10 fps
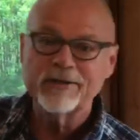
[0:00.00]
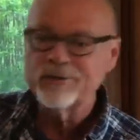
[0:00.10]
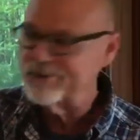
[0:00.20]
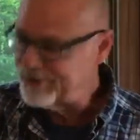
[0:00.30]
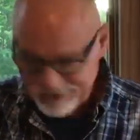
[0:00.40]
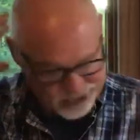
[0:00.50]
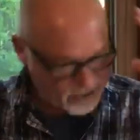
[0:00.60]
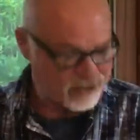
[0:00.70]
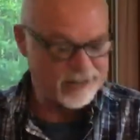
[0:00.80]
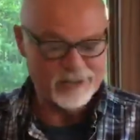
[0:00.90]
and there's just
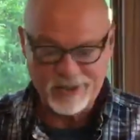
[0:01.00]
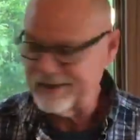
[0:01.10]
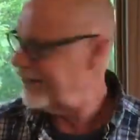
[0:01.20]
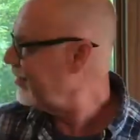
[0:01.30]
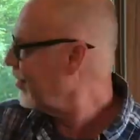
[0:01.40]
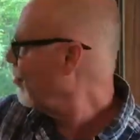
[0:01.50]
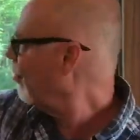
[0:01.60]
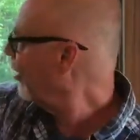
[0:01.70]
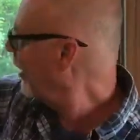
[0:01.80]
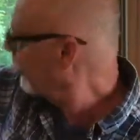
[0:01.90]
this disconnect because on
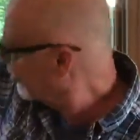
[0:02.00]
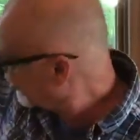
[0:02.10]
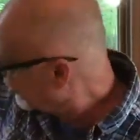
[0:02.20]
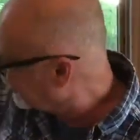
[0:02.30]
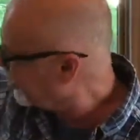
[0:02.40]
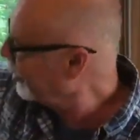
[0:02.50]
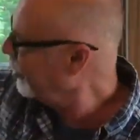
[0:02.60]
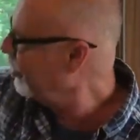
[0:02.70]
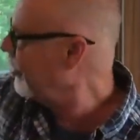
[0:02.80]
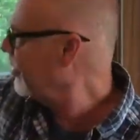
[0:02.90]
one hand there's this
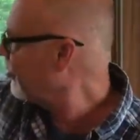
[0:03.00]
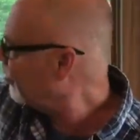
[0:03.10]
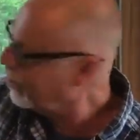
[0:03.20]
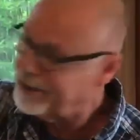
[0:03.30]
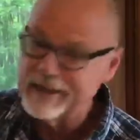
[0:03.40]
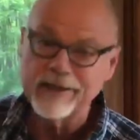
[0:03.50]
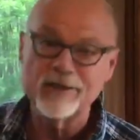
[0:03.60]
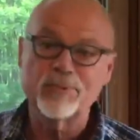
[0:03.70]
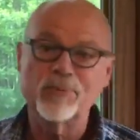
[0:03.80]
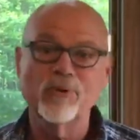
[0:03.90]
deer and it's running and
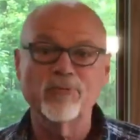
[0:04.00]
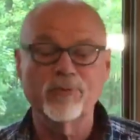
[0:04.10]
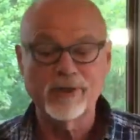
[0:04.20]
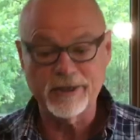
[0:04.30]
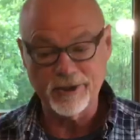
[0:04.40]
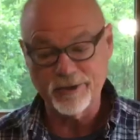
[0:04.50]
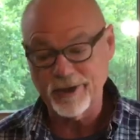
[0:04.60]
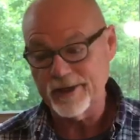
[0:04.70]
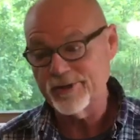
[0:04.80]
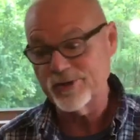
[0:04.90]
it's beautiful, and on the other
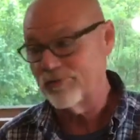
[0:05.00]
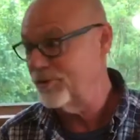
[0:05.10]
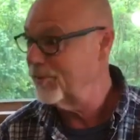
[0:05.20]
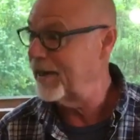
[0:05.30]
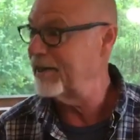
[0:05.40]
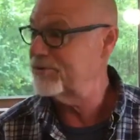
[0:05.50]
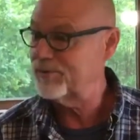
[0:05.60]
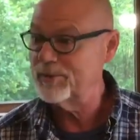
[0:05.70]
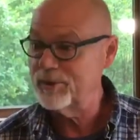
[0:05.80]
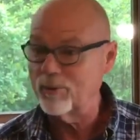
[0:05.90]
hand, just a few miles
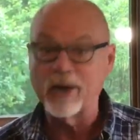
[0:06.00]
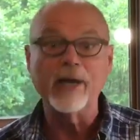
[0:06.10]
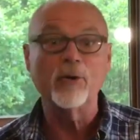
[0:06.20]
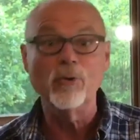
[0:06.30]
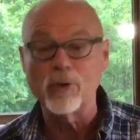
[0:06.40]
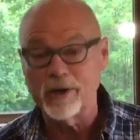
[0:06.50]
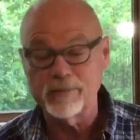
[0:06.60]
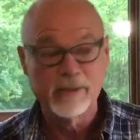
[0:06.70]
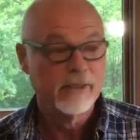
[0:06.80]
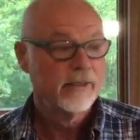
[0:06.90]
from here where I grew
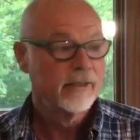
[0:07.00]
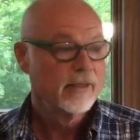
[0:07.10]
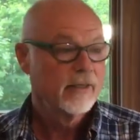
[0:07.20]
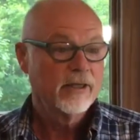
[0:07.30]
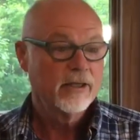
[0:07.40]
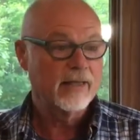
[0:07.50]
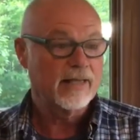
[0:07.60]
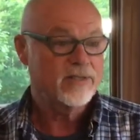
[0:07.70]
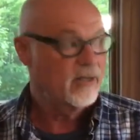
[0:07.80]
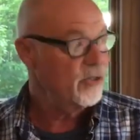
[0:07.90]
up,
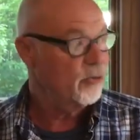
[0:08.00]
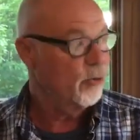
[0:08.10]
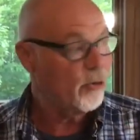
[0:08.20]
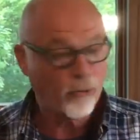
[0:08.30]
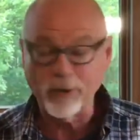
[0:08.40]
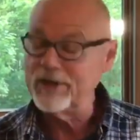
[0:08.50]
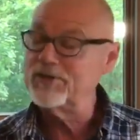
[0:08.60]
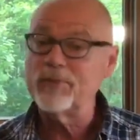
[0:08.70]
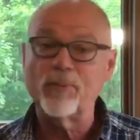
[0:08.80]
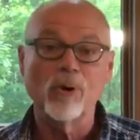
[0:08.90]
last night there were
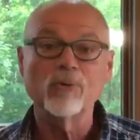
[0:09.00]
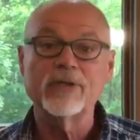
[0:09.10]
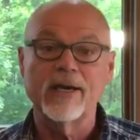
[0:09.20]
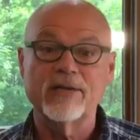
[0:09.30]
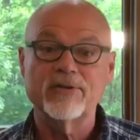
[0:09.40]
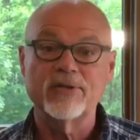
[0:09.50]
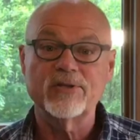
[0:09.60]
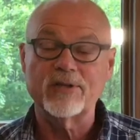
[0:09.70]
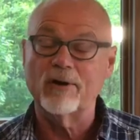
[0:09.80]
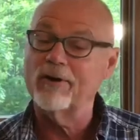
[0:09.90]
crazy protests that
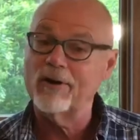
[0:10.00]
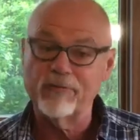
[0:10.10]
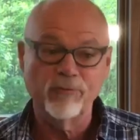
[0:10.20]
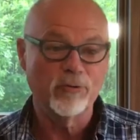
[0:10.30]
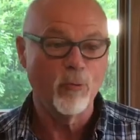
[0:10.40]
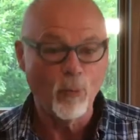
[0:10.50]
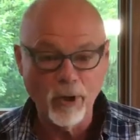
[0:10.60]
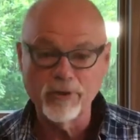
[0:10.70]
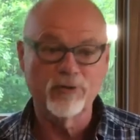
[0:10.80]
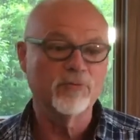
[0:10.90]
started off with
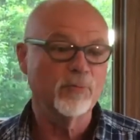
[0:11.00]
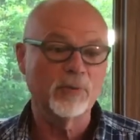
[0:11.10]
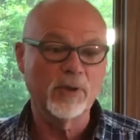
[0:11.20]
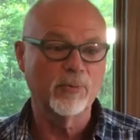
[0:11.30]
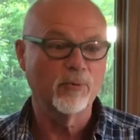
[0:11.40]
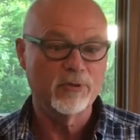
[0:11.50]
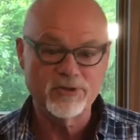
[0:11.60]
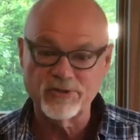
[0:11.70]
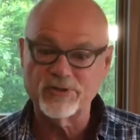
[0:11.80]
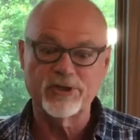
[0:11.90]
wonderful people with
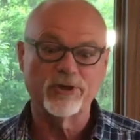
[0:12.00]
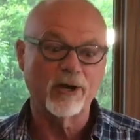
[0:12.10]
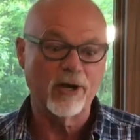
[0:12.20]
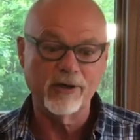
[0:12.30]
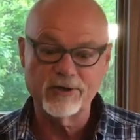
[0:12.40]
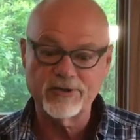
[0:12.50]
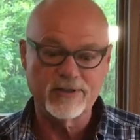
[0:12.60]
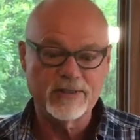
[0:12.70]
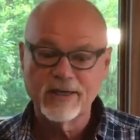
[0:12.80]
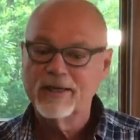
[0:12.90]
sincere hearts,
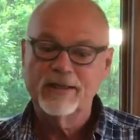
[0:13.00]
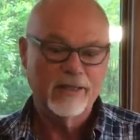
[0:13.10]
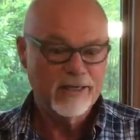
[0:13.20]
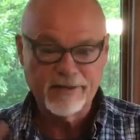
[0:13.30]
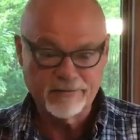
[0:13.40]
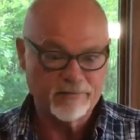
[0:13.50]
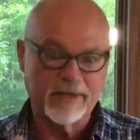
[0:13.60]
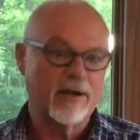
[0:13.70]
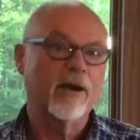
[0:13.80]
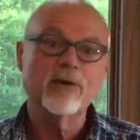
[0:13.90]
and then
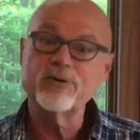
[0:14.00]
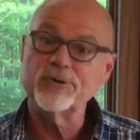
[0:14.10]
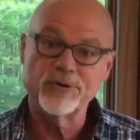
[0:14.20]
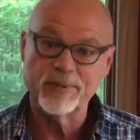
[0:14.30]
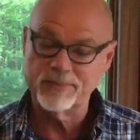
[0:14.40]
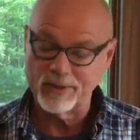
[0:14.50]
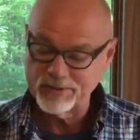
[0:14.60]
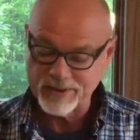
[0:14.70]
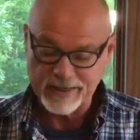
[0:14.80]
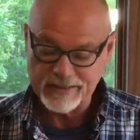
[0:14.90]
cars are tipped
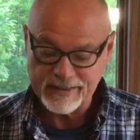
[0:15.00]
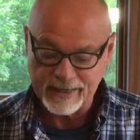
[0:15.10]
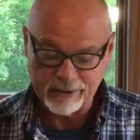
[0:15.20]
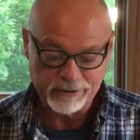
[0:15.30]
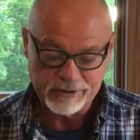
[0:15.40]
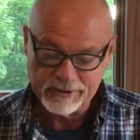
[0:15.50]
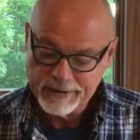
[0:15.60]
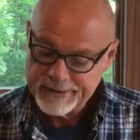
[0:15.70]
upside down. And